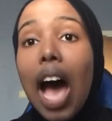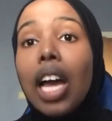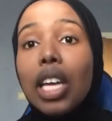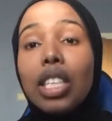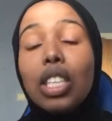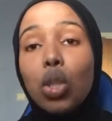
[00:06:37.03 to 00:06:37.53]

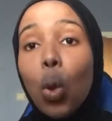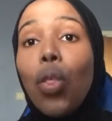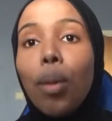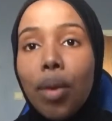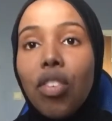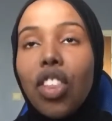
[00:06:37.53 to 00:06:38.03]
I told
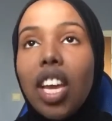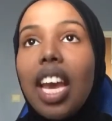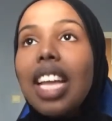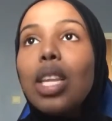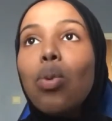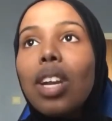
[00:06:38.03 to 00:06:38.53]
them everything
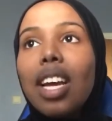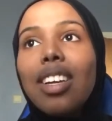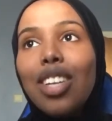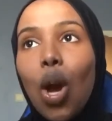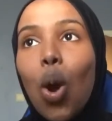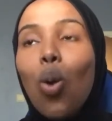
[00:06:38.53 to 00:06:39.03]
and they were like,
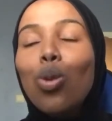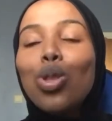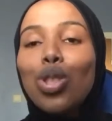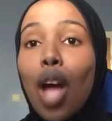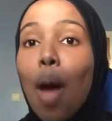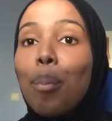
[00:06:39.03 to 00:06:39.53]
no,
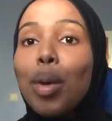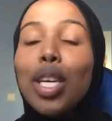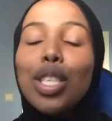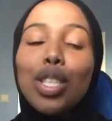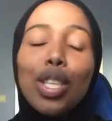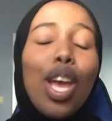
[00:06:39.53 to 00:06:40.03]
stop it.